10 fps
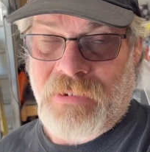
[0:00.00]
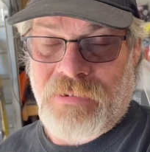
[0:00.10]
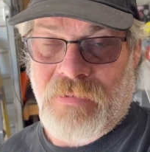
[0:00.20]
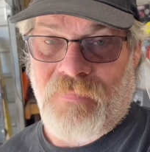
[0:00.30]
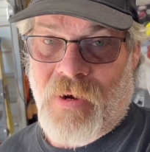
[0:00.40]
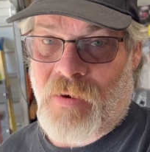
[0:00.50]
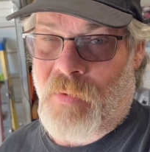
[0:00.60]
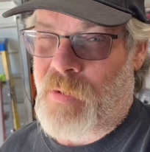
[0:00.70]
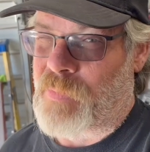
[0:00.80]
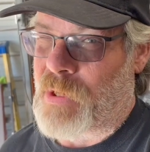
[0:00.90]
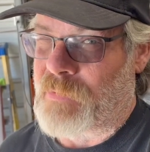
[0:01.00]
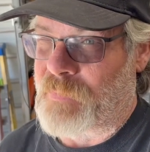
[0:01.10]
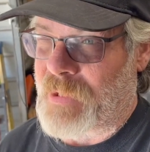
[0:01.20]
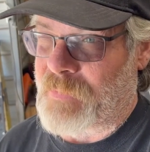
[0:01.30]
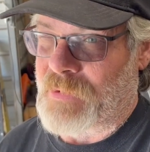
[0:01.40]
into the firewall probably
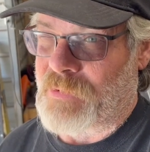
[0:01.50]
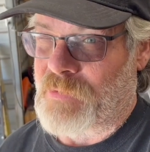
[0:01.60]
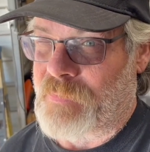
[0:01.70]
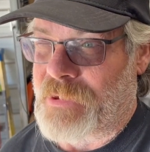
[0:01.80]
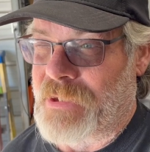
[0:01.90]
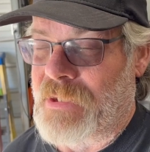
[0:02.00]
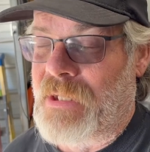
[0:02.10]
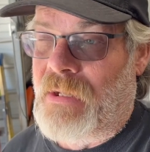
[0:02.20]
maybe a little bit.